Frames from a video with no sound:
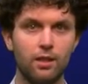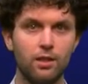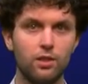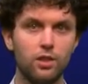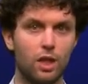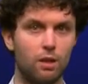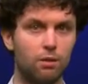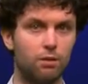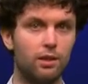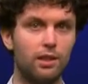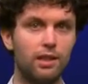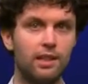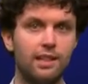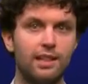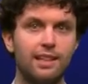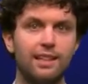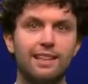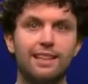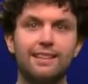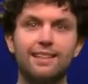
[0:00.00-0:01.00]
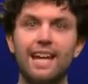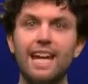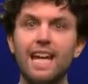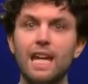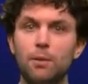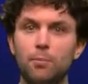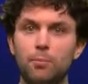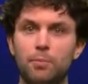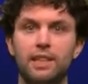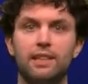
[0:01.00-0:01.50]
So, let
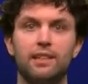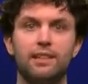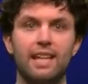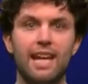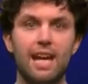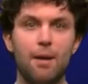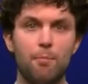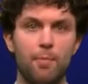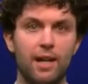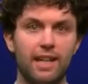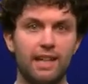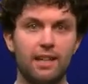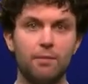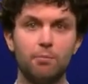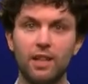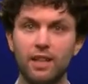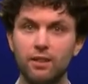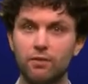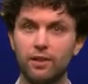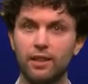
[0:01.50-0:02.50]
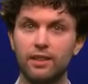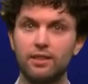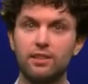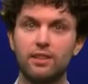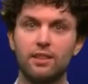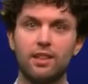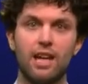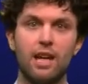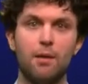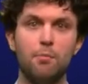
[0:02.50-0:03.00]
A be an m by n
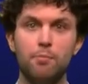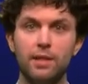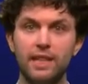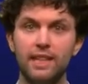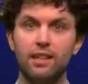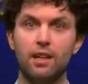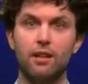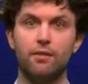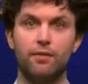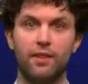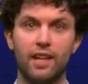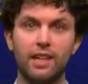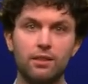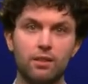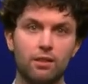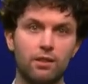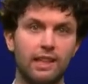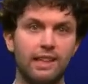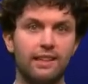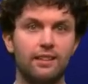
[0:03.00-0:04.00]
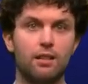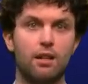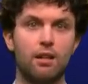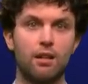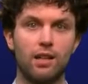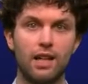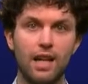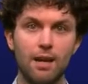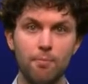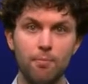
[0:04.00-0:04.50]
matrix and be a vector in
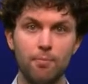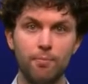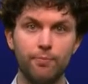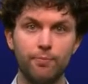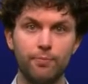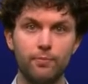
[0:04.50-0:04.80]
Rm,